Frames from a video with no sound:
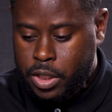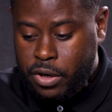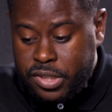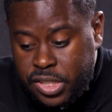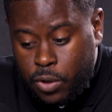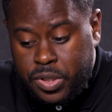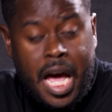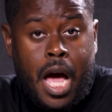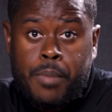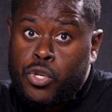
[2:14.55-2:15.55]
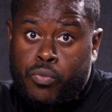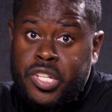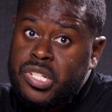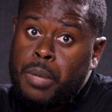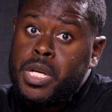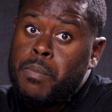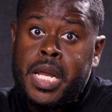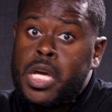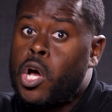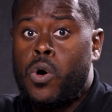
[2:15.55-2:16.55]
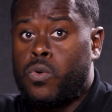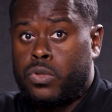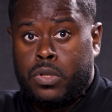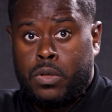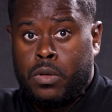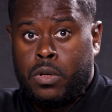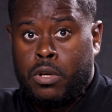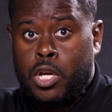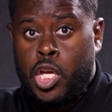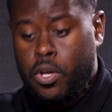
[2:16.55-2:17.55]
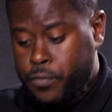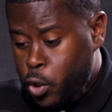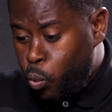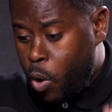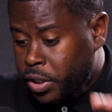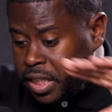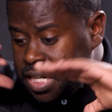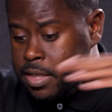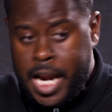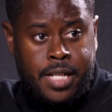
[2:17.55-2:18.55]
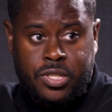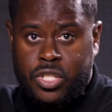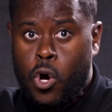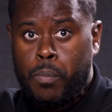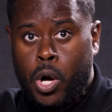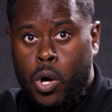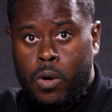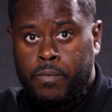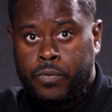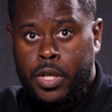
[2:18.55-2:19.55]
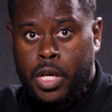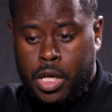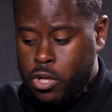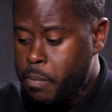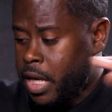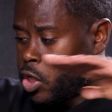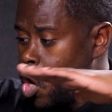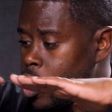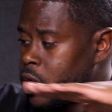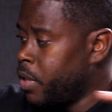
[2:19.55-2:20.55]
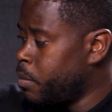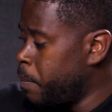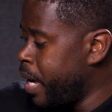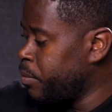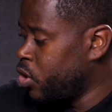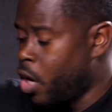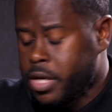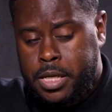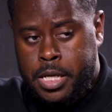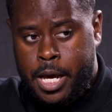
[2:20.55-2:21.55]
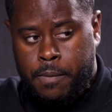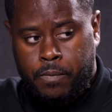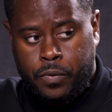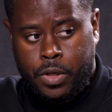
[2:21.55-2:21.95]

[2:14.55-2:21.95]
There is still time to reach some of your money goals. If you're working a debt snowball and you're making all your minimum payments and all your debt,